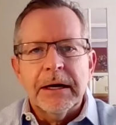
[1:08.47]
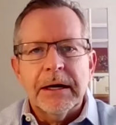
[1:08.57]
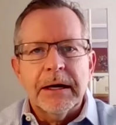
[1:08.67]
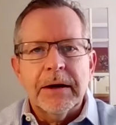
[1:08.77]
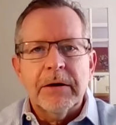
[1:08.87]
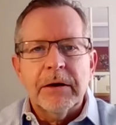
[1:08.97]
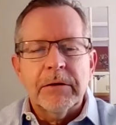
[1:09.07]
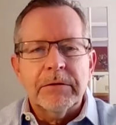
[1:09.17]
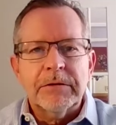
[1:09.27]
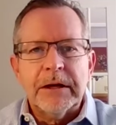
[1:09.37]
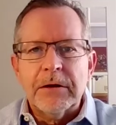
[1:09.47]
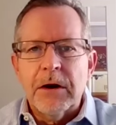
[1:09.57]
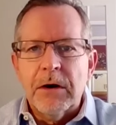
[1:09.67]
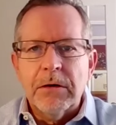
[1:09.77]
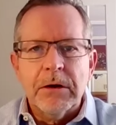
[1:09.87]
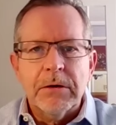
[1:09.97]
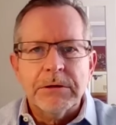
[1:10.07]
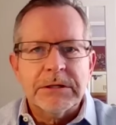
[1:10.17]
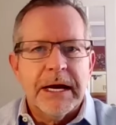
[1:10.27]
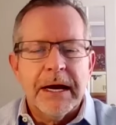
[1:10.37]
Uh, uh, uh Seton Hall
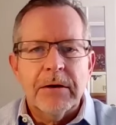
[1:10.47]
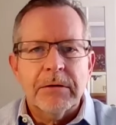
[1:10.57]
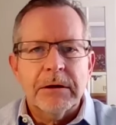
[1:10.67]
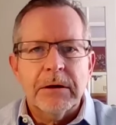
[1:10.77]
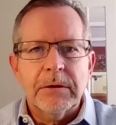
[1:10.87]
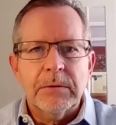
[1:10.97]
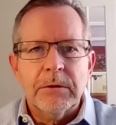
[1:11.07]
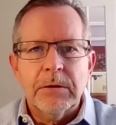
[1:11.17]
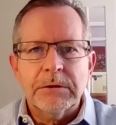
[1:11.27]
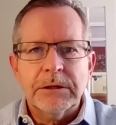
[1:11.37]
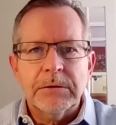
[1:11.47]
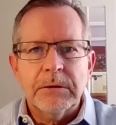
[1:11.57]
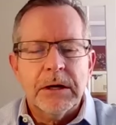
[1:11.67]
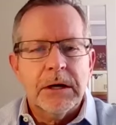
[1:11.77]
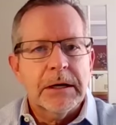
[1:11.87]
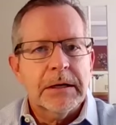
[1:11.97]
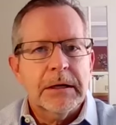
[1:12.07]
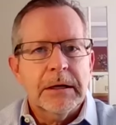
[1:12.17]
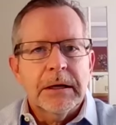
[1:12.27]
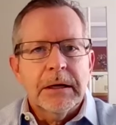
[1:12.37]
goes down on the road to UConn.